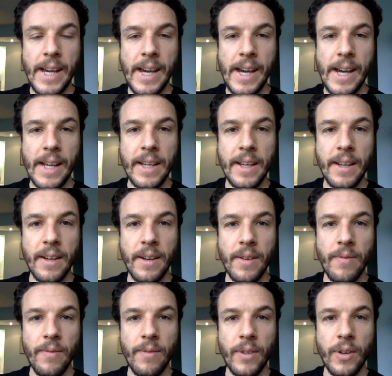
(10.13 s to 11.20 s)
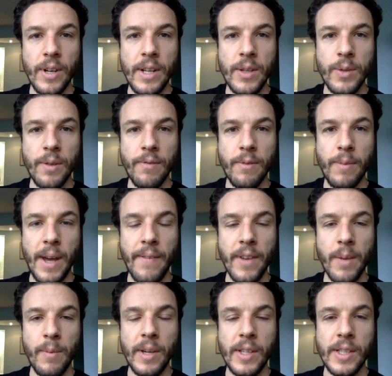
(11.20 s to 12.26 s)
I got into it from having
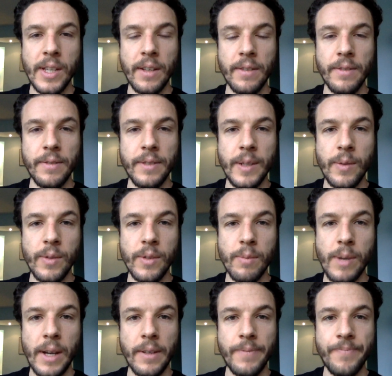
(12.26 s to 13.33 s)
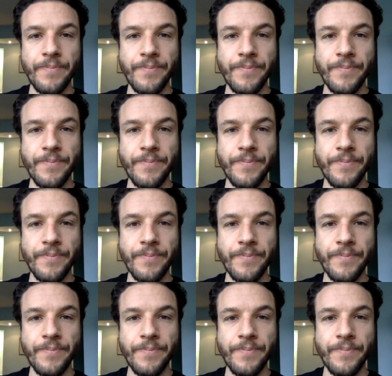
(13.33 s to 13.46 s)
it myself. It was about